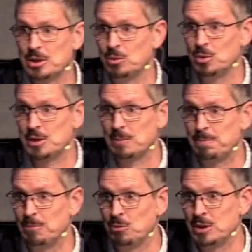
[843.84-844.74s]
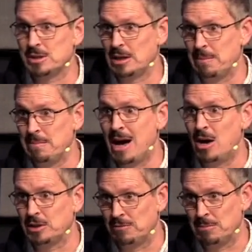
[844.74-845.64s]
was, a, was, a, was an
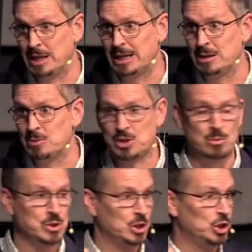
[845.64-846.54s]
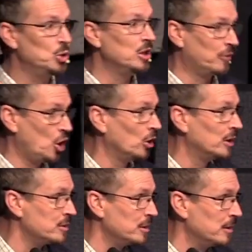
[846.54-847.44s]
amount of money, it was, it was a unit of
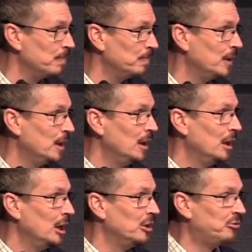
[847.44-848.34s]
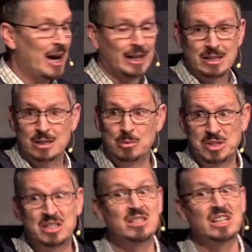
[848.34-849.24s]
currency. In fact, it,
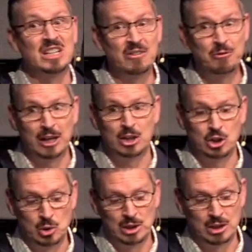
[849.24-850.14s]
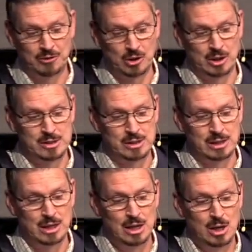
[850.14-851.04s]
it was a significant unit of
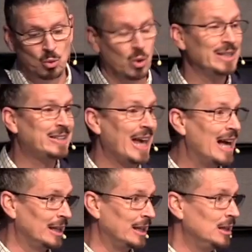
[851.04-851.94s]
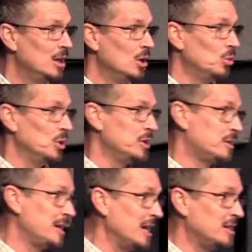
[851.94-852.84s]
currency. One talent
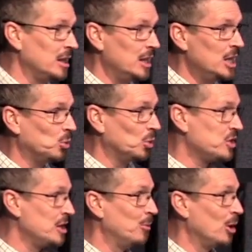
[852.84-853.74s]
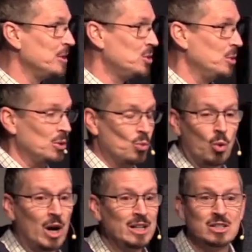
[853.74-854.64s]
was said to equal somewhere
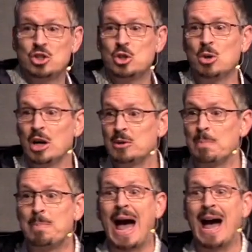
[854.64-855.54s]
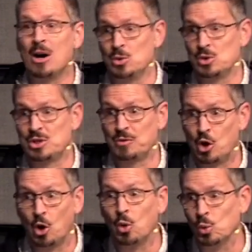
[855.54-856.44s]
between one to 200 pounds
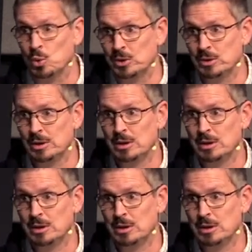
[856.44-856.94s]
of gold.